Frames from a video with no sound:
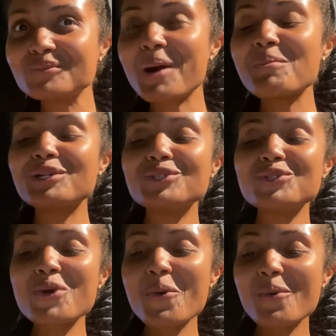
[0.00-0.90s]
But you
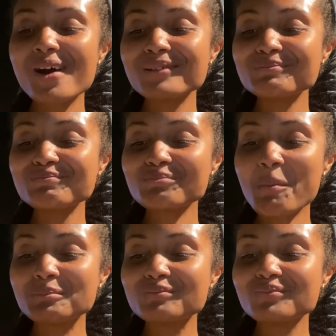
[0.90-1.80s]
know what?
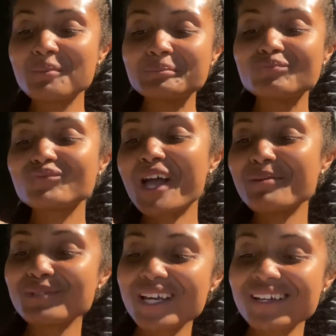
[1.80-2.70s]
Now
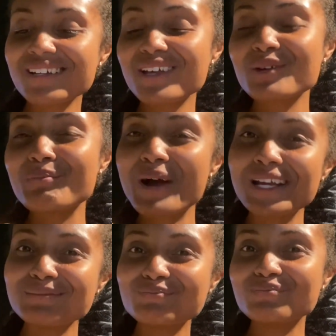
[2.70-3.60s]
I'm taking another
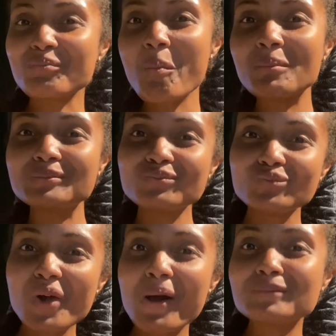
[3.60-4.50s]
bite
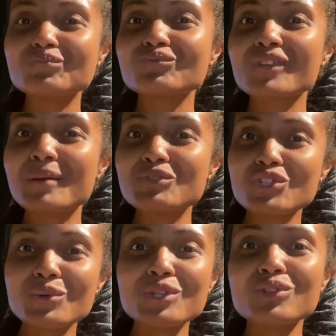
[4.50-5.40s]
and I'm
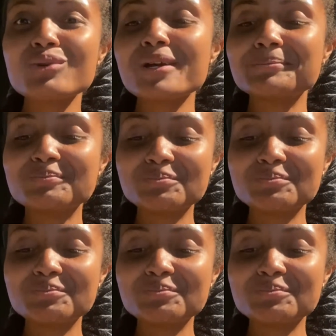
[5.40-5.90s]
chewing through it.